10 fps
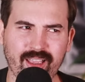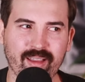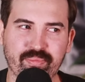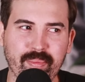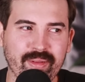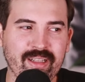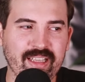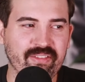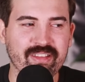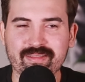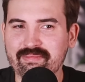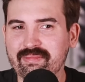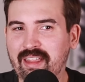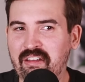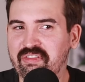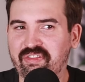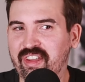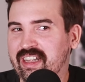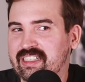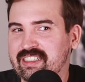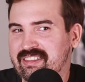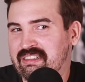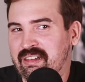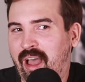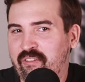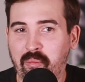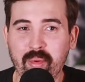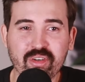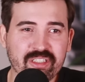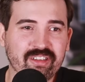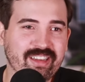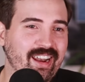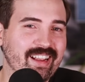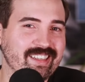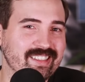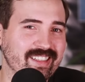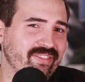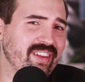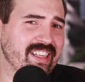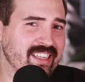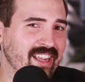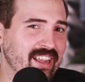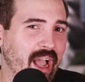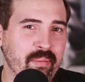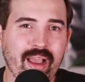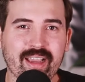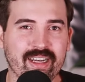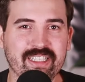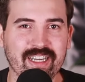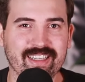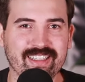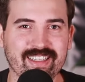Like, people even love fish. You know, have emotional connections to fish. I'm not gonna judge.